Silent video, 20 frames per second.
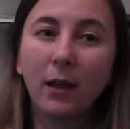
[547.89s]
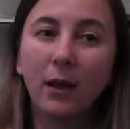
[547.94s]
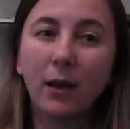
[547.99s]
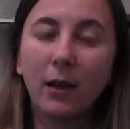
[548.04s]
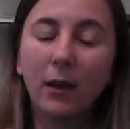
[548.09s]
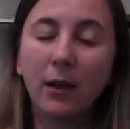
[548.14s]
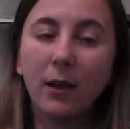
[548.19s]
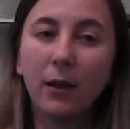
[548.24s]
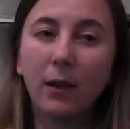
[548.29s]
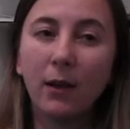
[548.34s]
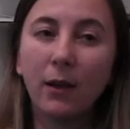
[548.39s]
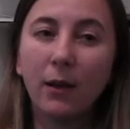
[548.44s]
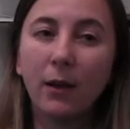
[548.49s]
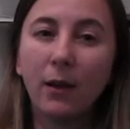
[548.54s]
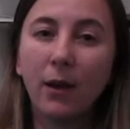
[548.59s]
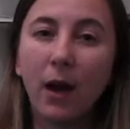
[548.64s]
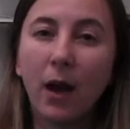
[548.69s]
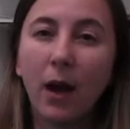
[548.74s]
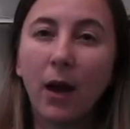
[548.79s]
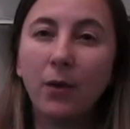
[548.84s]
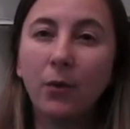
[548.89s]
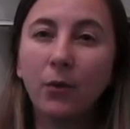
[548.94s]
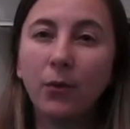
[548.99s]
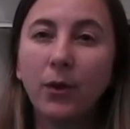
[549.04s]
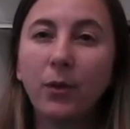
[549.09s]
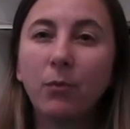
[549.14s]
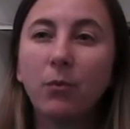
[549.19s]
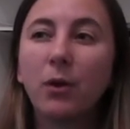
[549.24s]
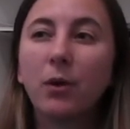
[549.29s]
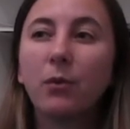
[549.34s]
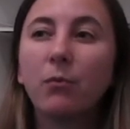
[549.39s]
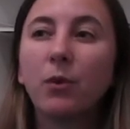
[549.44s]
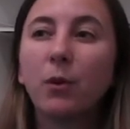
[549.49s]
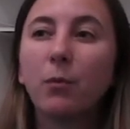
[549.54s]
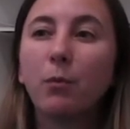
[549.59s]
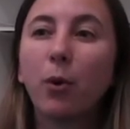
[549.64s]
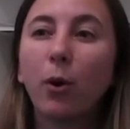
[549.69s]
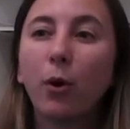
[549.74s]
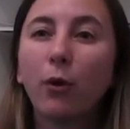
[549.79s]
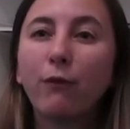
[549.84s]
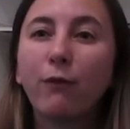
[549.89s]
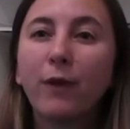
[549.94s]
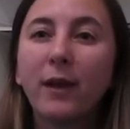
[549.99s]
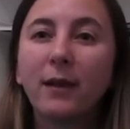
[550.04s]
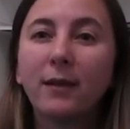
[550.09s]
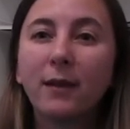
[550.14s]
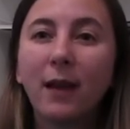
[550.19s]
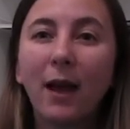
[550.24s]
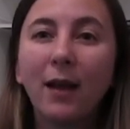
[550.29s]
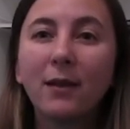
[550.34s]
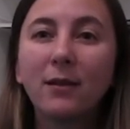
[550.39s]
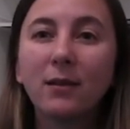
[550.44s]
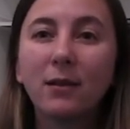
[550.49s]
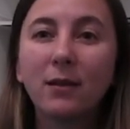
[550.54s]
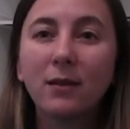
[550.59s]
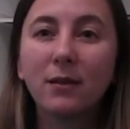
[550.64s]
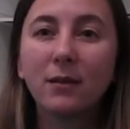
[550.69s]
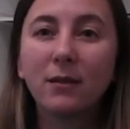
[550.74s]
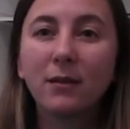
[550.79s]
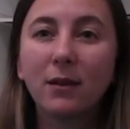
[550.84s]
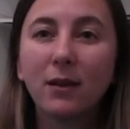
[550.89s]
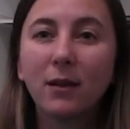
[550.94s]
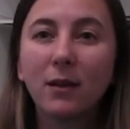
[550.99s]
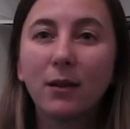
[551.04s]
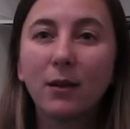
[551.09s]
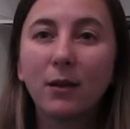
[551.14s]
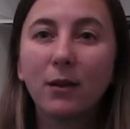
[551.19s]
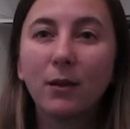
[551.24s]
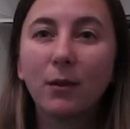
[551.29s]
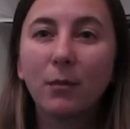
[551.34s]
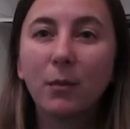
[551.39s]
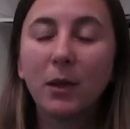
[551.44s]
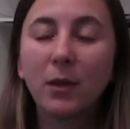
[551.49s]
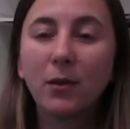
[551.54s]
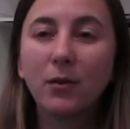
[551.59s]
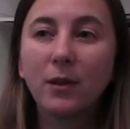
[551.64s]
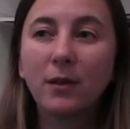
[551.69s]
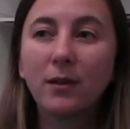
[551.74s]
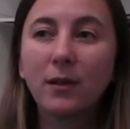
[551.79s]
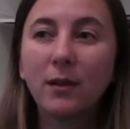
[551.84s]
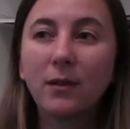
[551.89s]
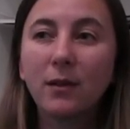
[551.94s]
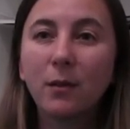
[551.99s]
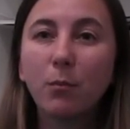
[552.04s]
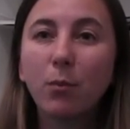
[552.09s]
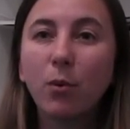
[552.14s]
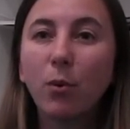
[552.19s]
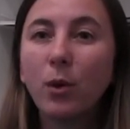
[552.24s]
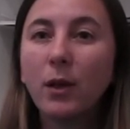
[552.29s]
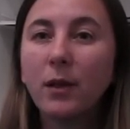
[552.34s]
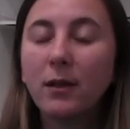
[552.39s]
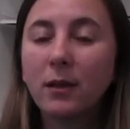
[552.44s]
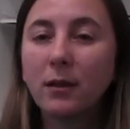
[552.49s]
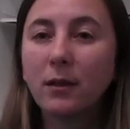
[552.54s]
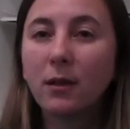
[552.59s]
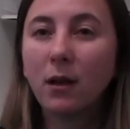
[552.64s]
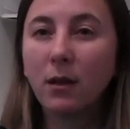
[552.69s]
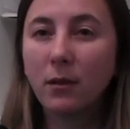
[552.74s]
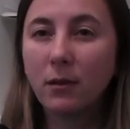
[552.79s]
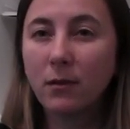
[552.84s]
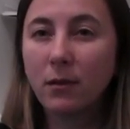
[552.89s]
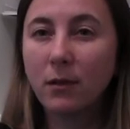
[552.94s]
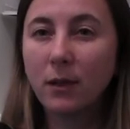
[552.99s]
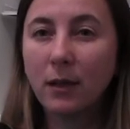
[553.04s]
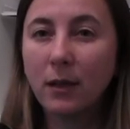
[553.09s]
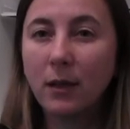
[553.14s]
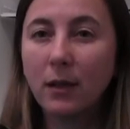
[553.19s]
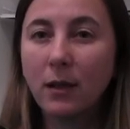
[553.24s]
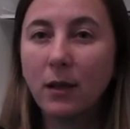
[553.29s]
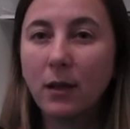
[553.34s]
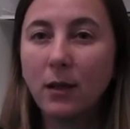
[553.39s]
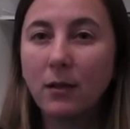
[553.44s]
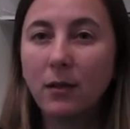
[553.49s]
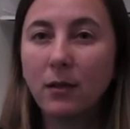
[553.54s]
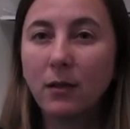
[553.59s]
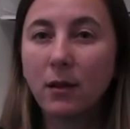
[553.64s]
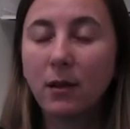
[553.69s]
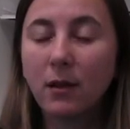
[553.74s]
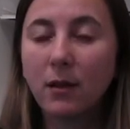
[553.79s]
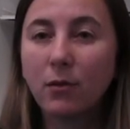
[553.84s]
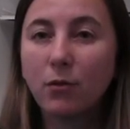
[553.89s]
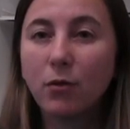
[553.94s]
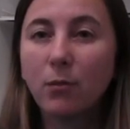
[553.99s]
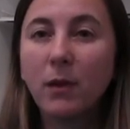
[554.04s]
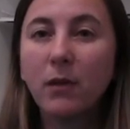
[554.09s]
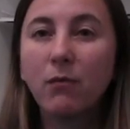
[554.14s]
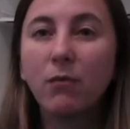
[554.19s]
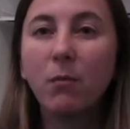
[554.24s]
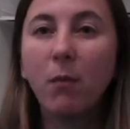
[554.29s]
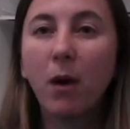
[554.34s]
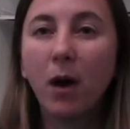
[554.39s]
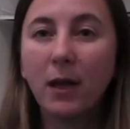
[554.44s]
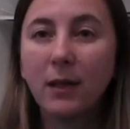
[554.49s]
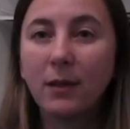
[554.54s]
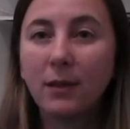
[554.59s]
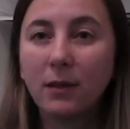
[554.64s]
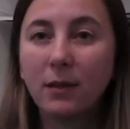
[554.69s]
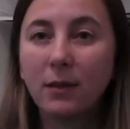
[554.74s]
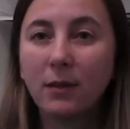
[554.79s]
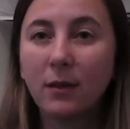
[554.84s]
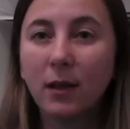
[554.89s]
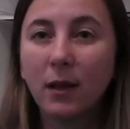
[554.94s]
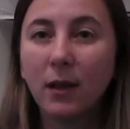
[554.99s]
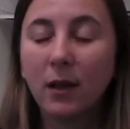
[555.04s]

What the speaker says: I don't think we're perfect at it because it's a point that constantly needs to be reminded.